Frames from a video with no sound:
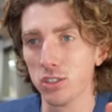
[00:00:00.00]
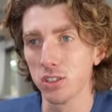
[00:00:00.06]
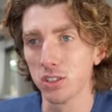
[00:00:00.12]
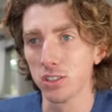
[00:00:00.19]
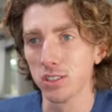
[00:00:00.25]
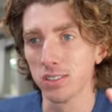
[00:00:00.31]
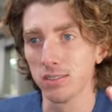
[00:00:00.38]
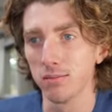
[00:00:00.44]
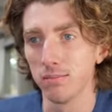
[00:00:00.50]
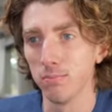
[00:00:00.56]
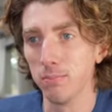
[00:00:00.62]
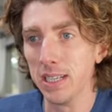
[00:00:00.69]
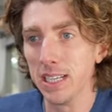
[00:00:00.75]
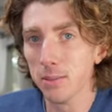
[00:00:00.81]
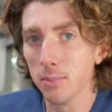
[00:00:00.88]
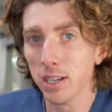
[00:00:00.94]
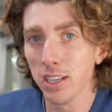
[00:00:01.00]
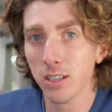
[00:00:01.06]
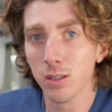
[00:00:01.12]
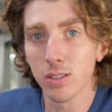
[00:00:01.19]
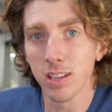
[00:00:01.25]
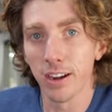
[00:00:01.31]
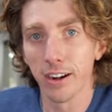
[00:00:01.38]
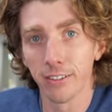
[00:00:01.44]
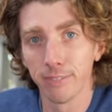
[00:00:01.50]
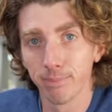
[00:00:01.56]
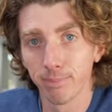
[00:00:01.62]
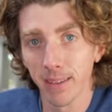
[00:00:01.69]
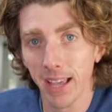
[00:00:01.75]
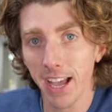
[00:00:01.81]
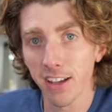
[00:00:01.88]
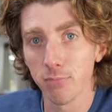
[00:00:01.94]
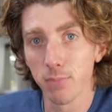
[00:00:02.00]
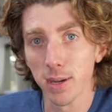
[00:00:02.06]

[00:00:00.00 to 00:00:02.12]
just me and my newsletter, Half